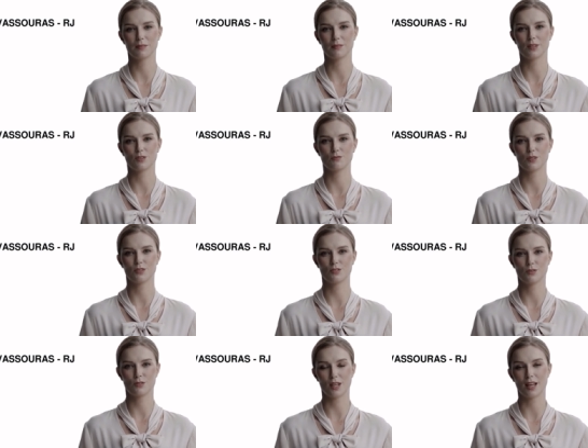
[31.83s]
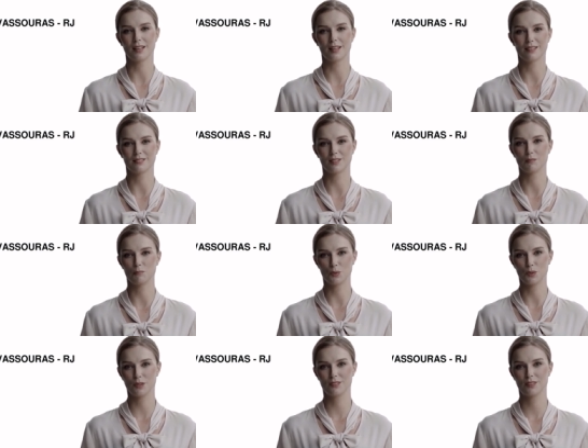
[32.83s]
This research highlights
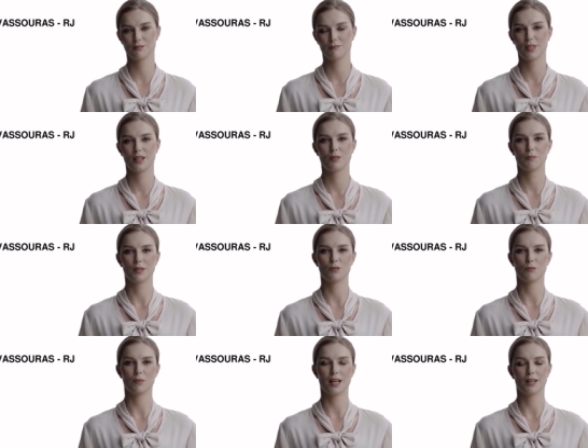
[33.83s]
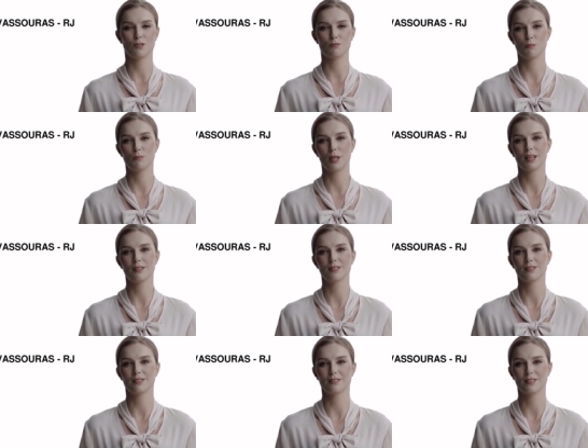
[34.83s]
important environmental management
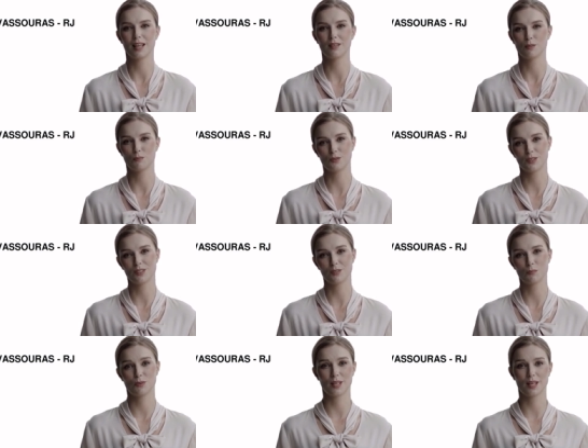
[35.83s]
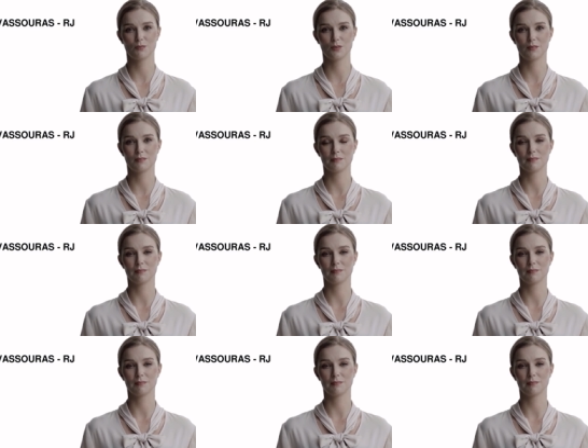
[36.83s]
practices at the municipal level.